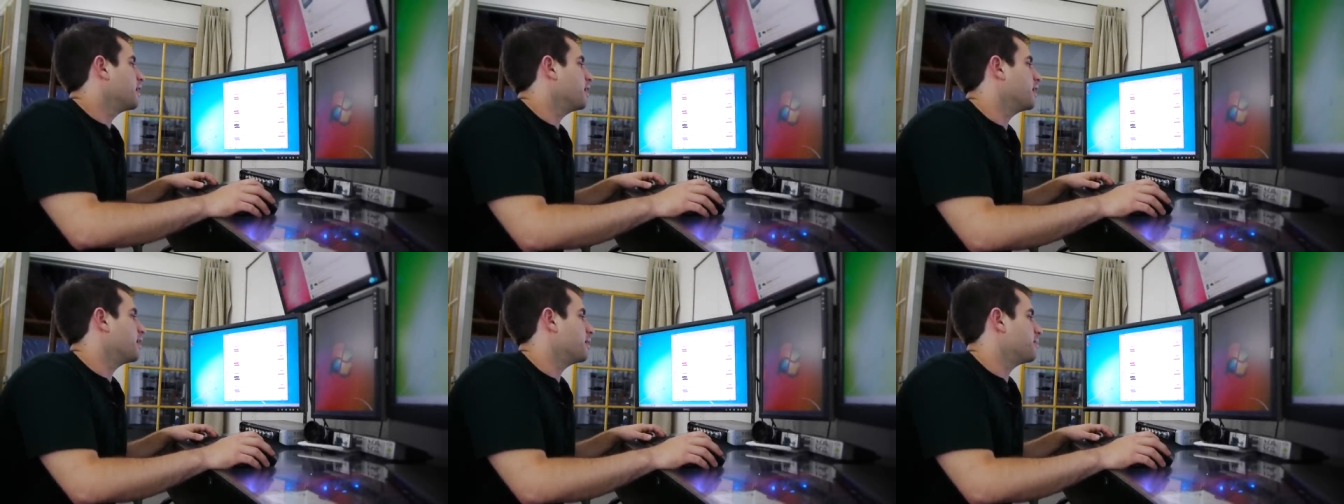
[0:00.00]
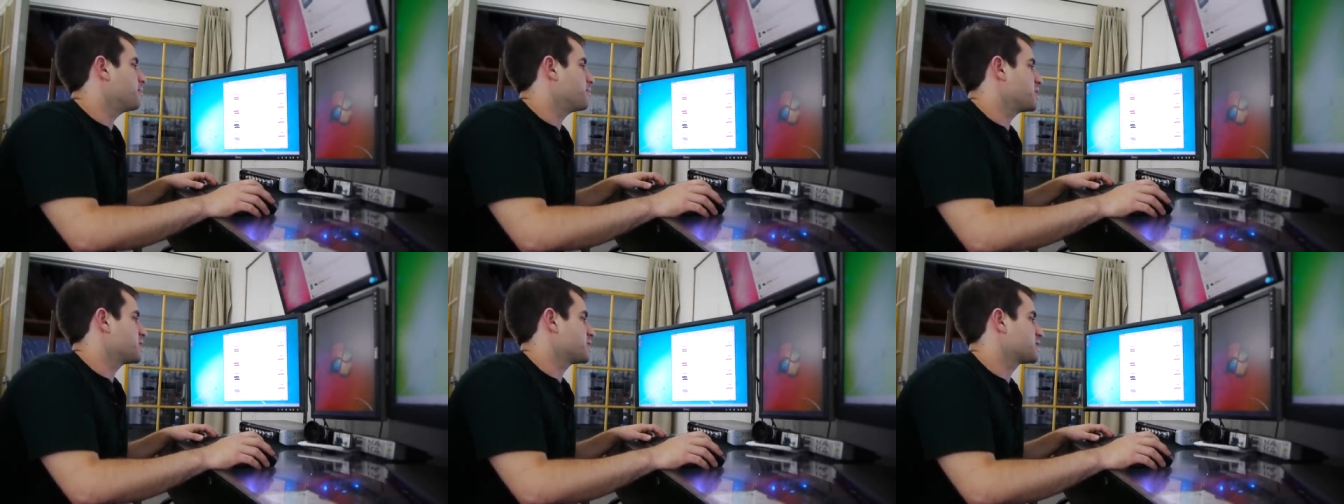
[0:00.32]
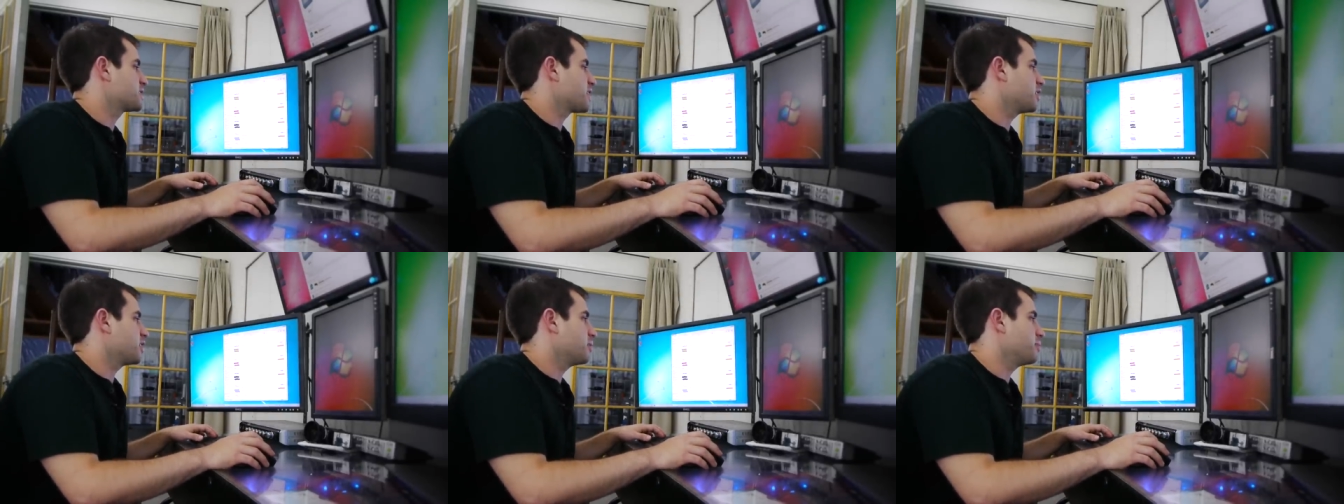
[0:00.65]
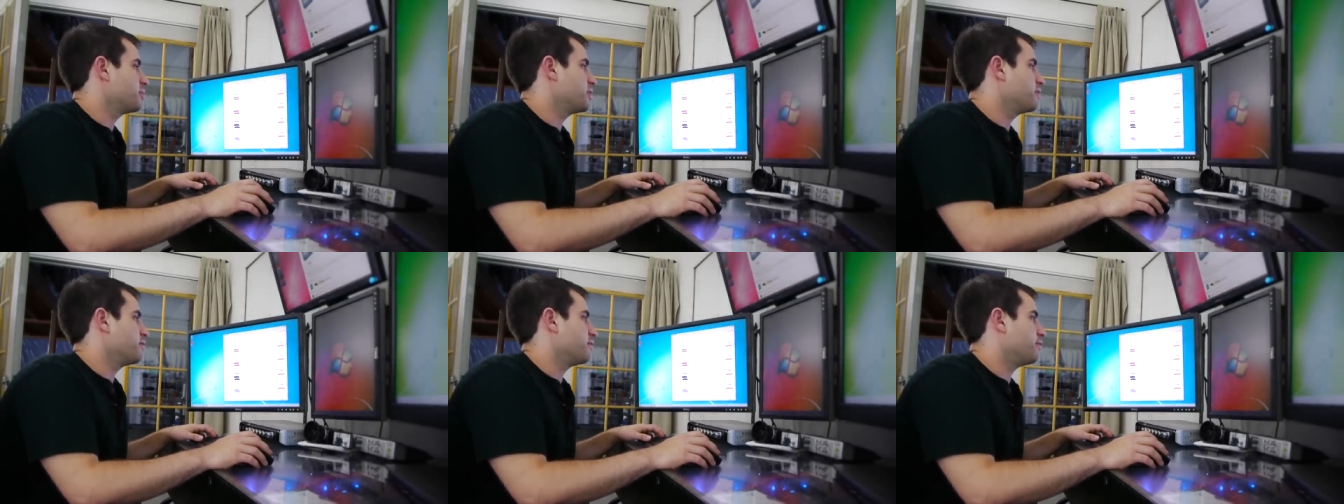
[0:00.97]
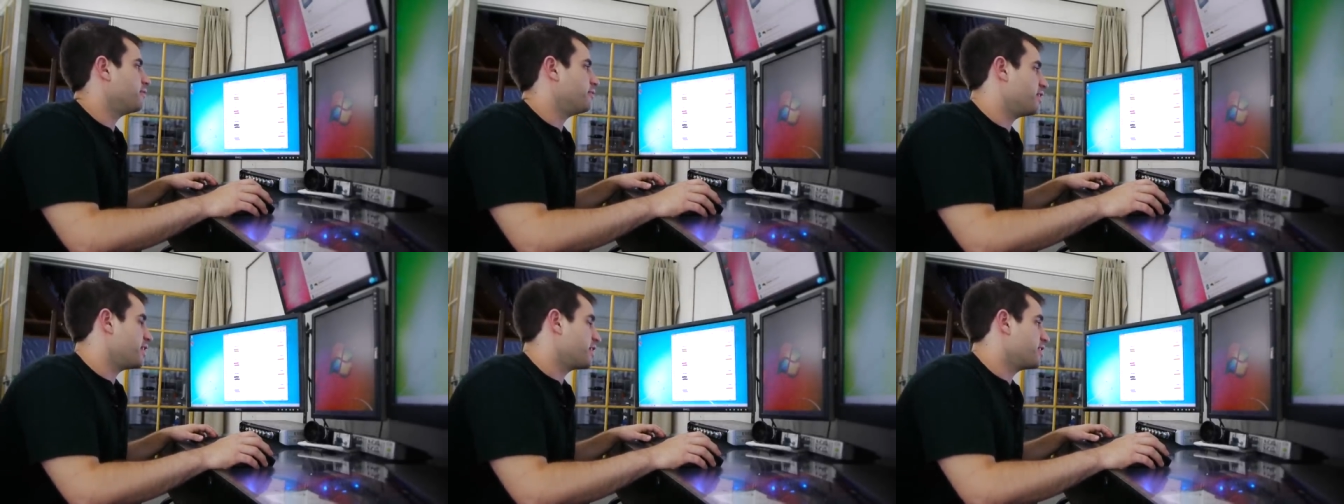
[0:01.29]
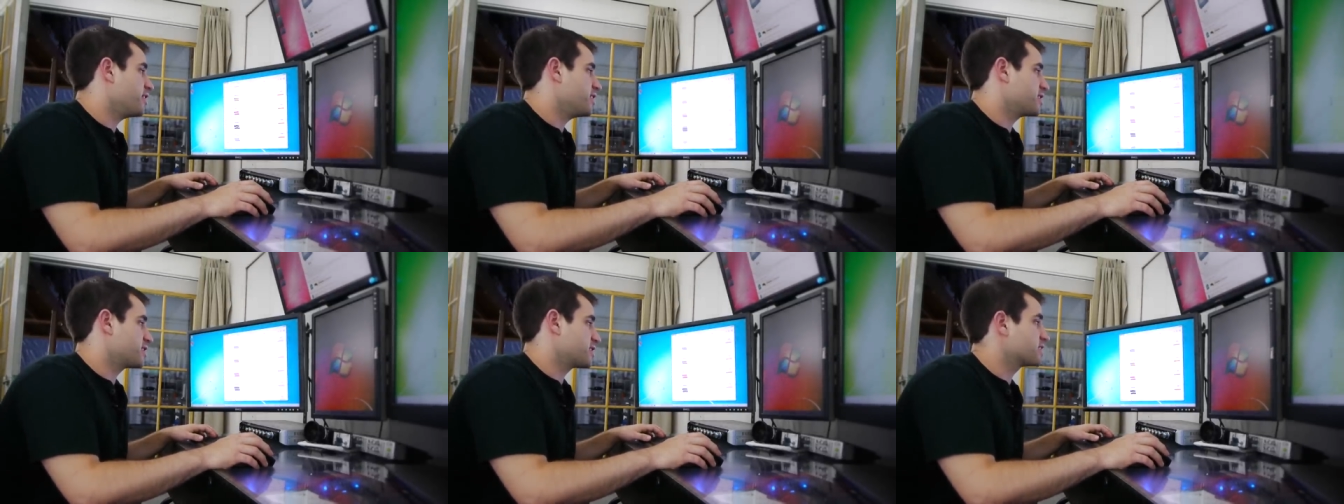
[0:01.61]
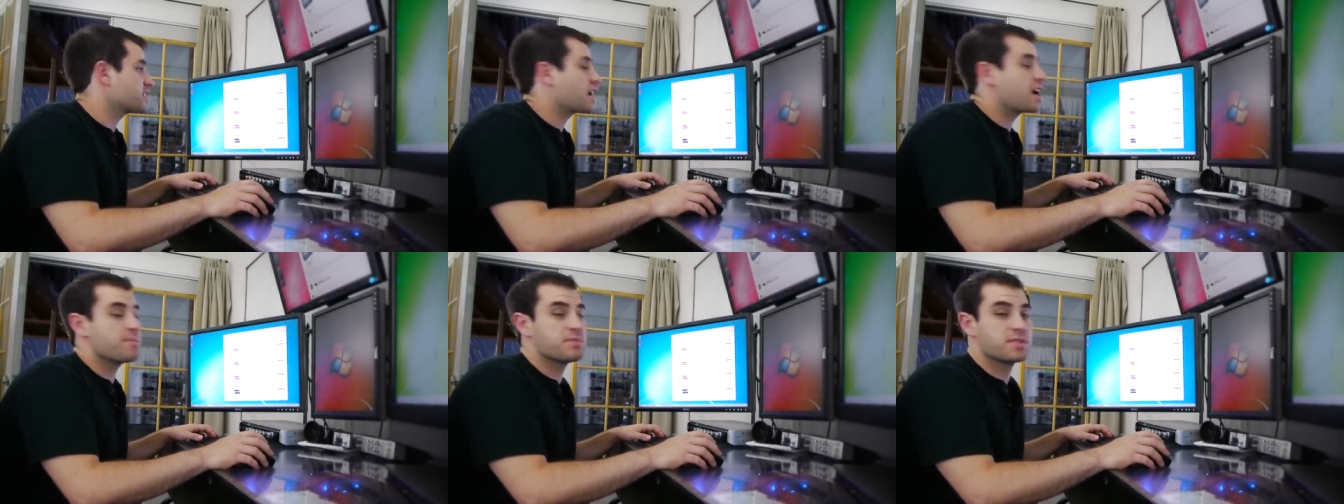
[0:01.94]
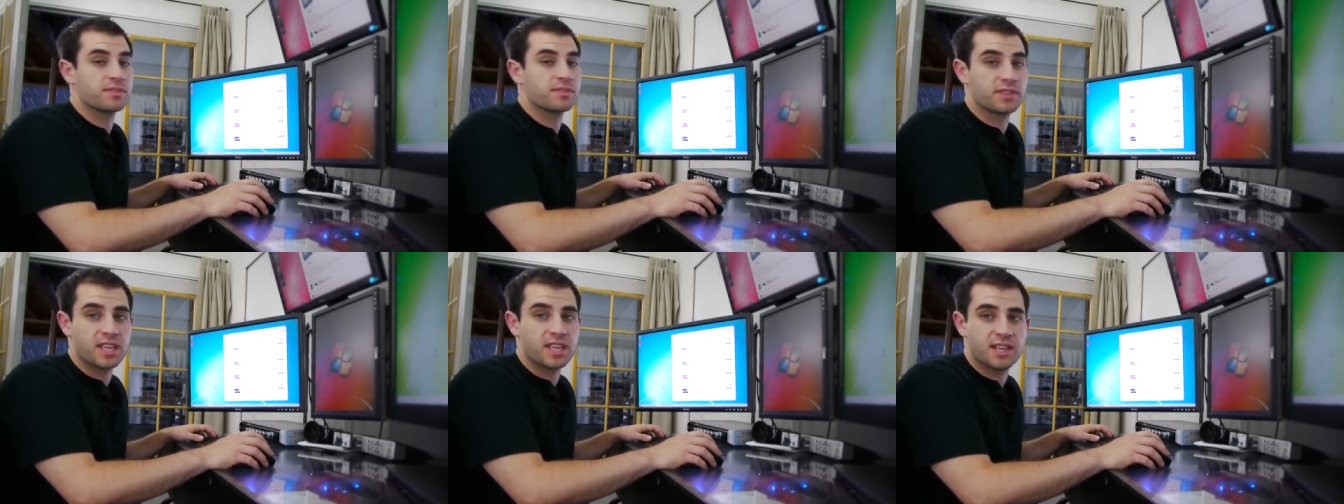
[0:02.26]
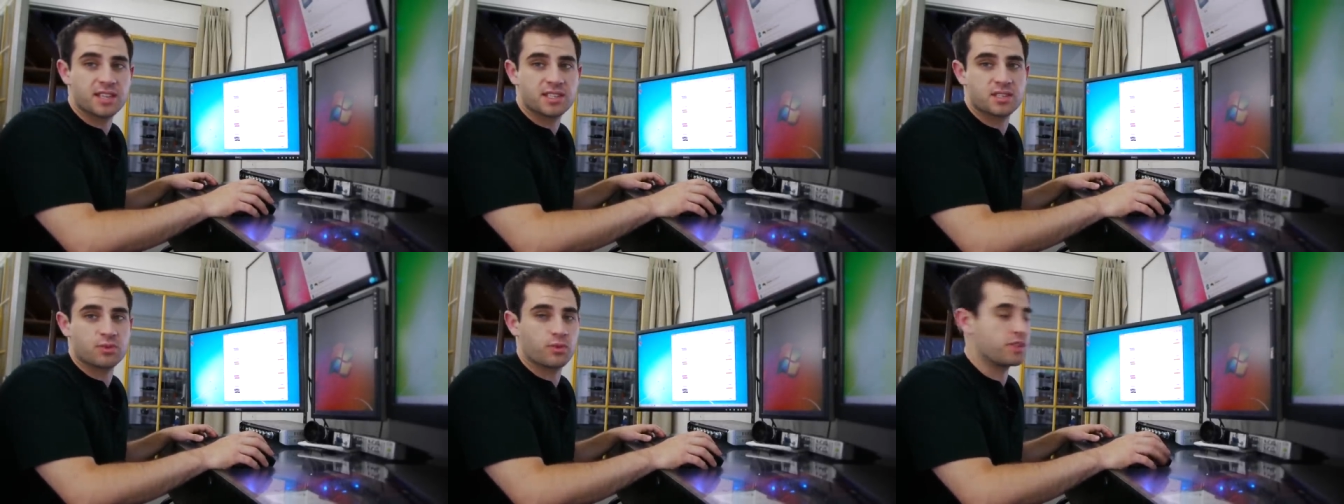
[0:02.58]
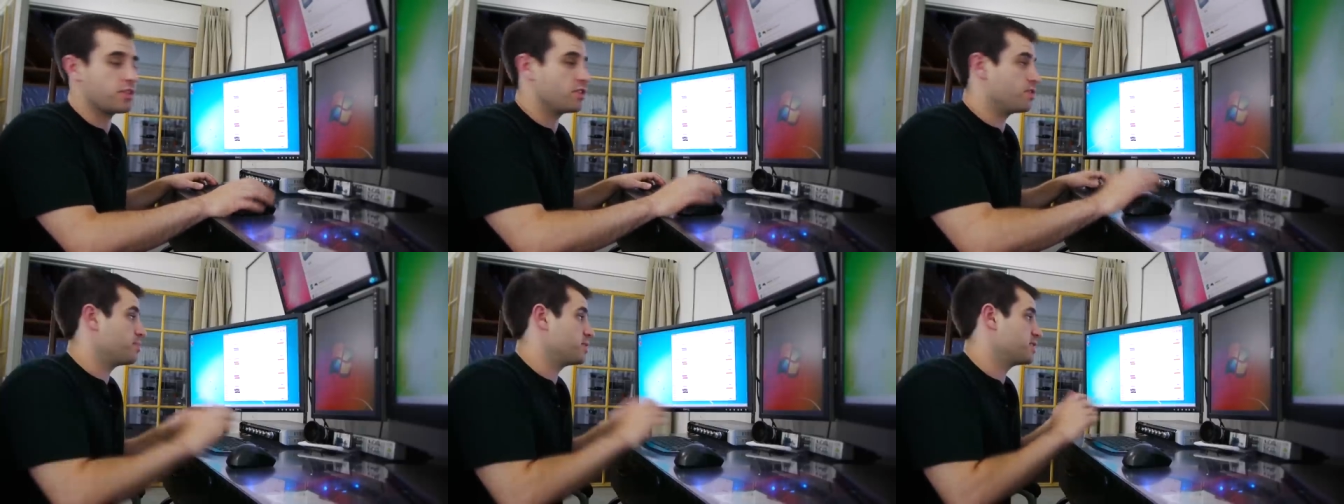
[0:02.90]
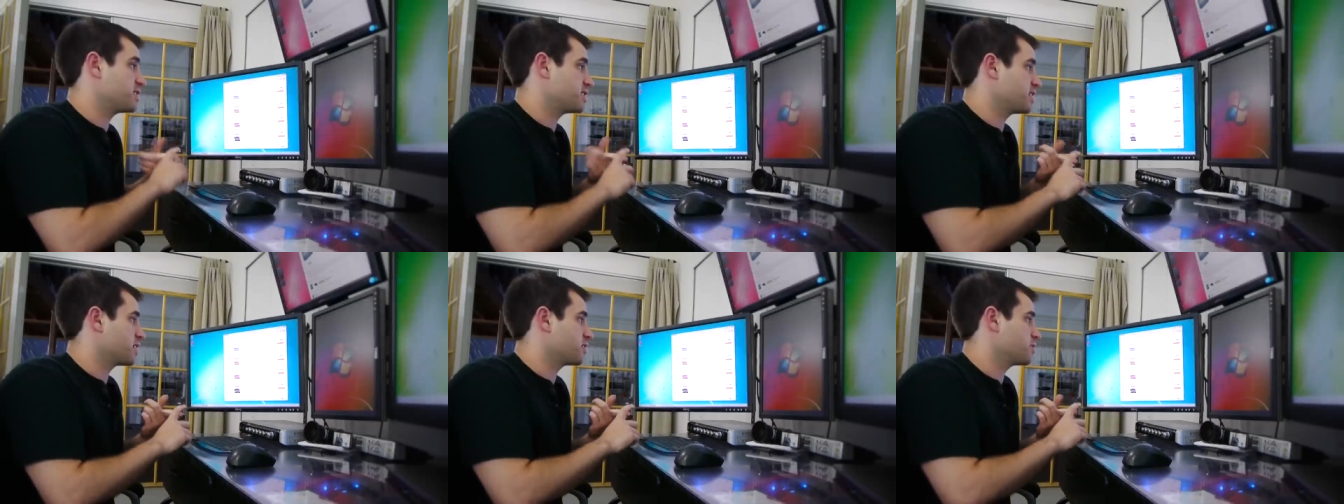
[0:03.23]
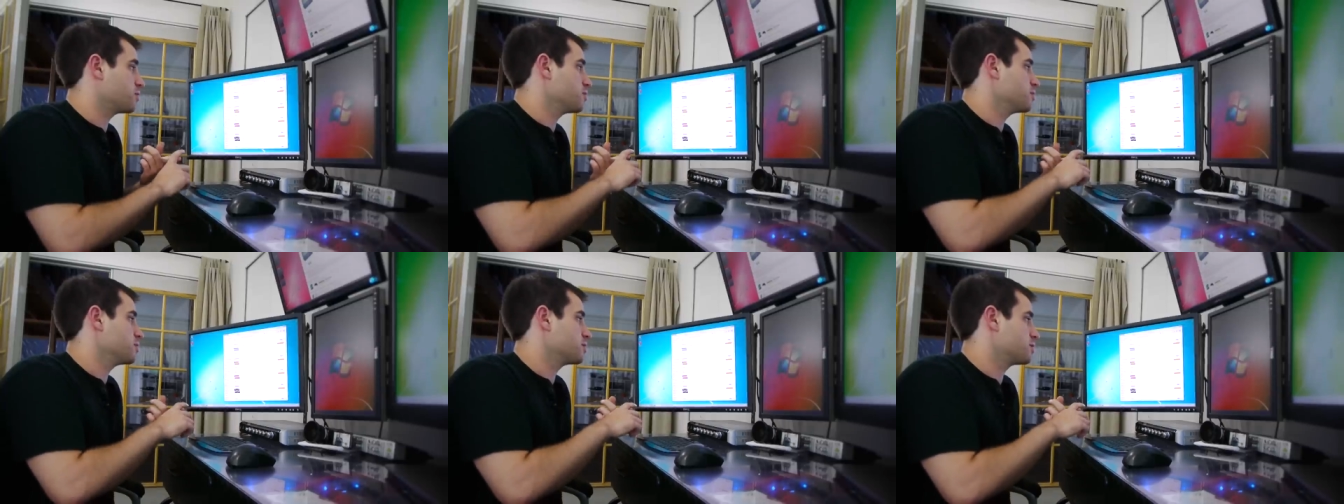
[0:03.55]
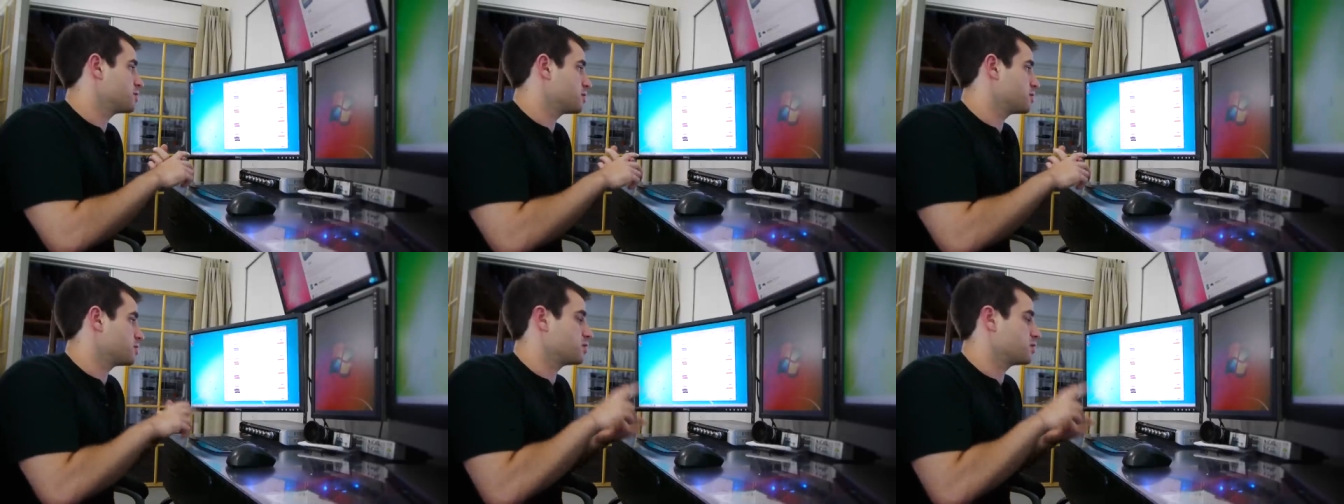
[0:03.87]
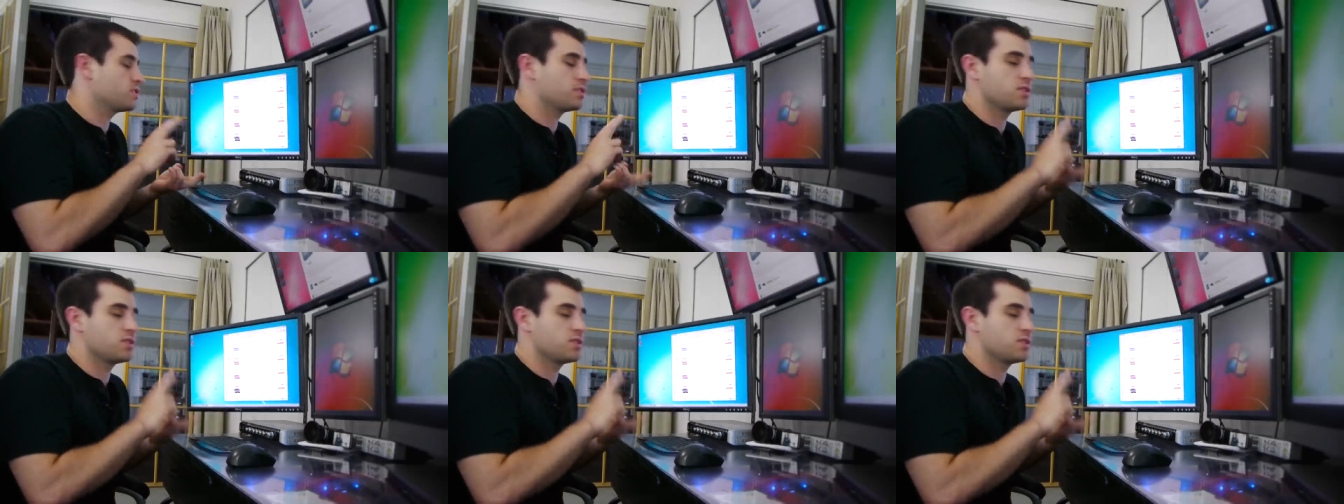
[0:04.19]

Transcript: Um, they sell them in various types of kits, whether it be singles,